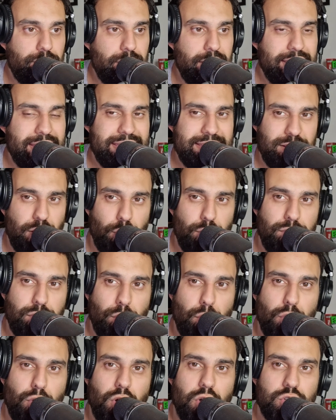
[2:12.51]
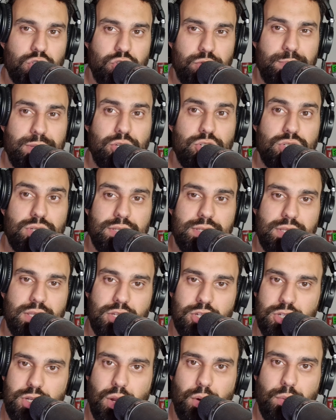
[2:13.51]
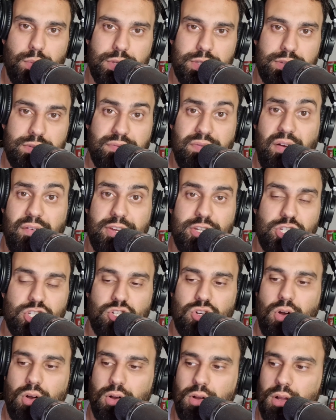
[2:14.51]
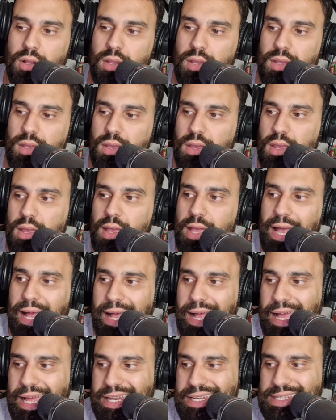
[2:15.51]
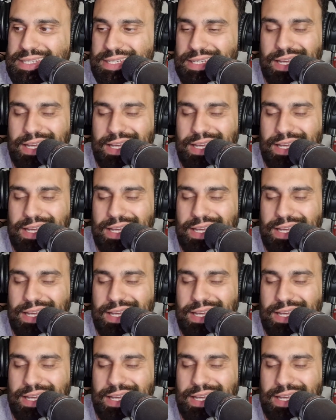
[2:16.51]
his overall contribution to the show was very strong. And